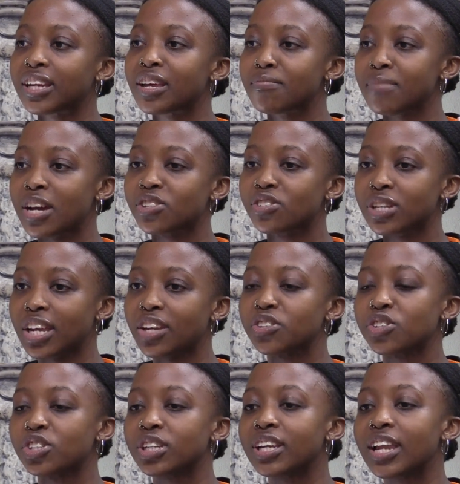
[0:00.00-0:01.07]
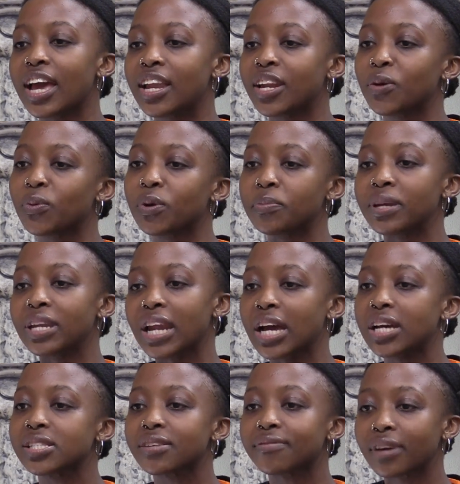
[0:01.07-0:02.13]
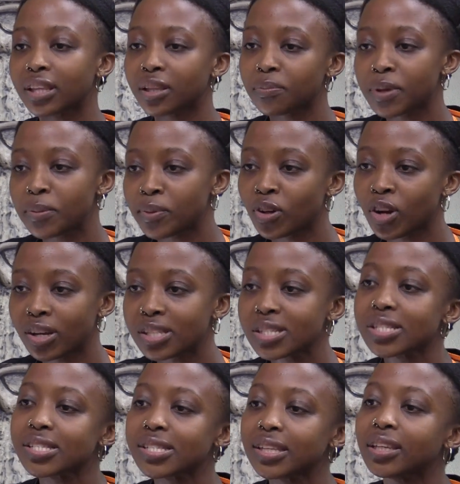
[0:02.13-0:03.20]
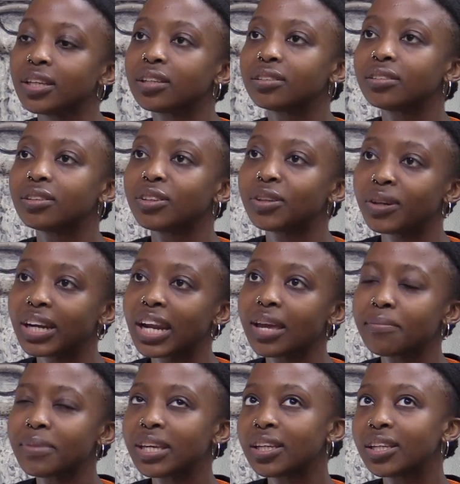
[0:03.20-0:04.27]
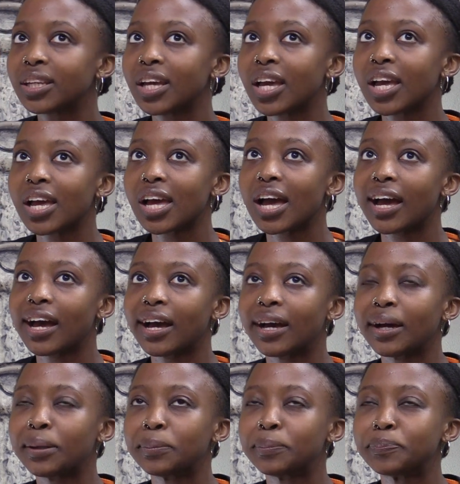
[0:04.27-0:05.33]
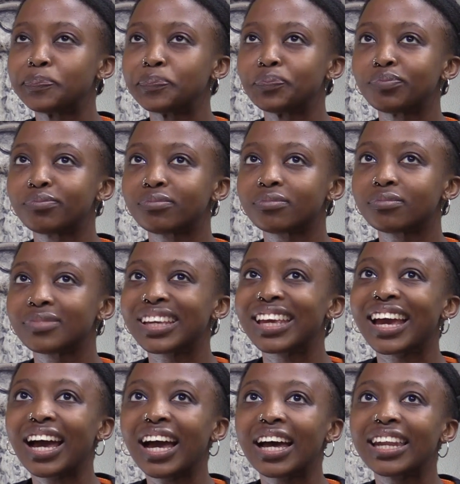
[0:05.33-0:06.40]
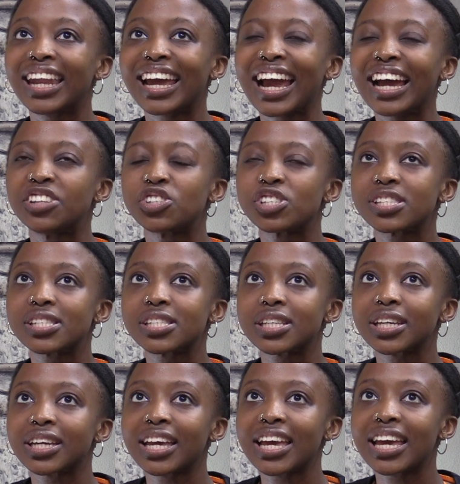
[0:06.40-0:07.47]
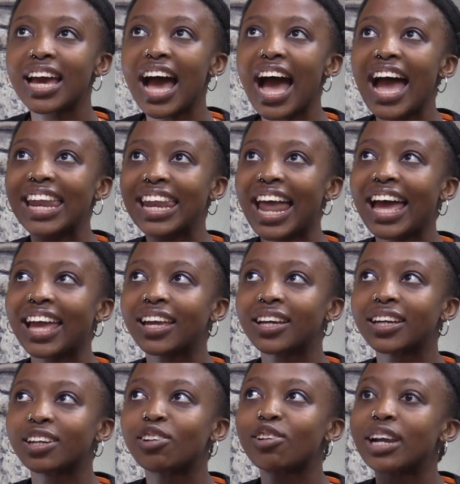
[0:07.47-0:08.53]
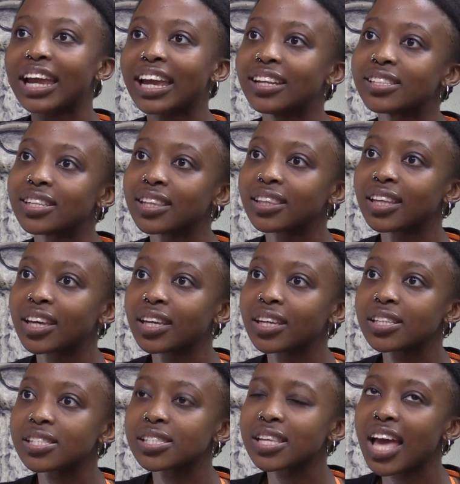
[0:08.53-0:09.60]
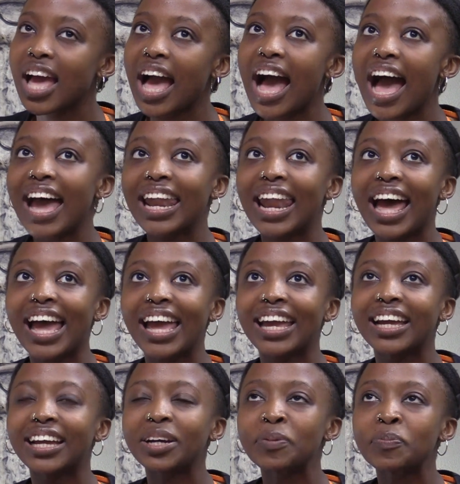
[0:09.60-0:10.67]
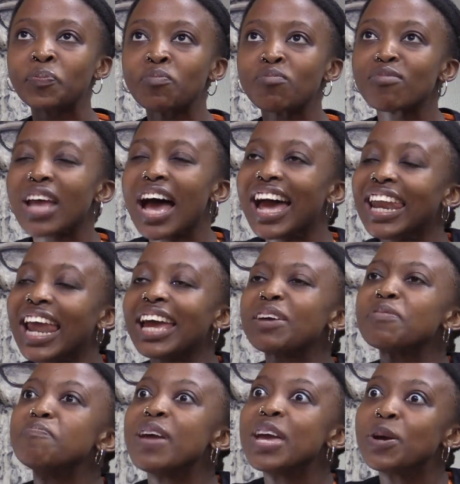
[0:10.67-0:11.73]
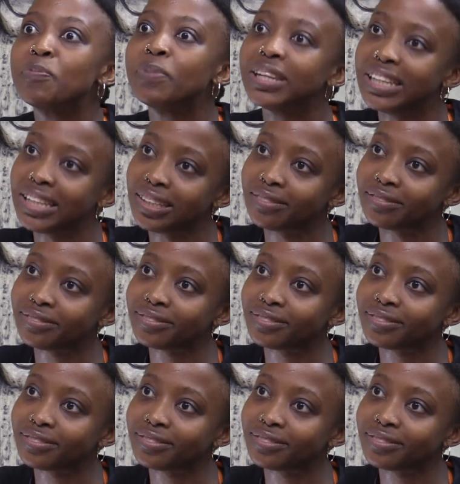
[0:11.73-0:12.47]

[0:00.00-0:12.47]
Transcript: imagination and it would be nice if other people got to see it. You know what I mean? Yeah, like I like creating things. I like make-believe.